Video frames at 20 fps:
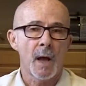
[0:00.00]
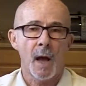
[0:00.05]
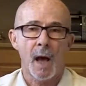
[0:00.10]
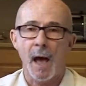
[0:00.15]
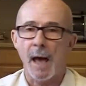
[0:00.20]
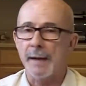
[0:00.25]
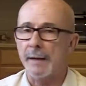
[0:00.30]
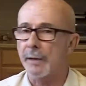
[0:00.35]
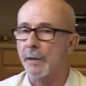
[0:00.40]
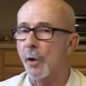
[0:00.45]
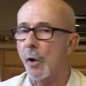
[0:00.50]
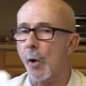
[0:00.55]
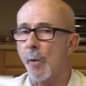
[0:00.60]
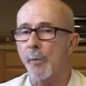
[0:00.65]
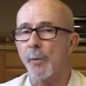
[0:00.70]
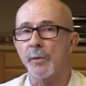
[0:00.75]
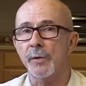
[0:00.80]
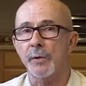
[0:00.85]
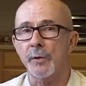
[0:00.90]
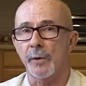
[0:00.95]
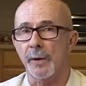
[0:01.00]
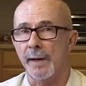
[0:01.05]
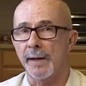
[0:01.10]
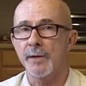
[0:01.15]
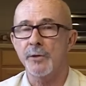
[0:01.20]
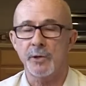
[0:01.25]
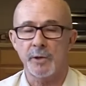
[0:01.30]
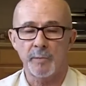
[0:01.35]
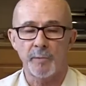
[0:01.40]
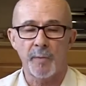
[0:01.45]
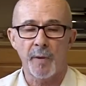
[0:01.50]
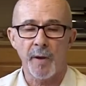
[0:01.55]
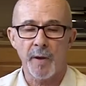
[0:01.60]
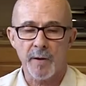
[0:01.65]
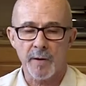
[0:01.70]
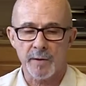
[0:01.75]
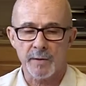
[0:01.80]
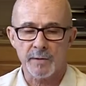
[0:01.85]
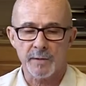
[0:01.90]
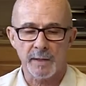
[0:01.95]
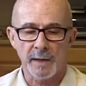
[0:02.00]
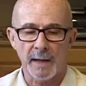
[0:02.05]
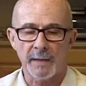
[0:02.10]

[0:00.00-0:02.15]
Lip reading: How to Cope with Your Aging Parents,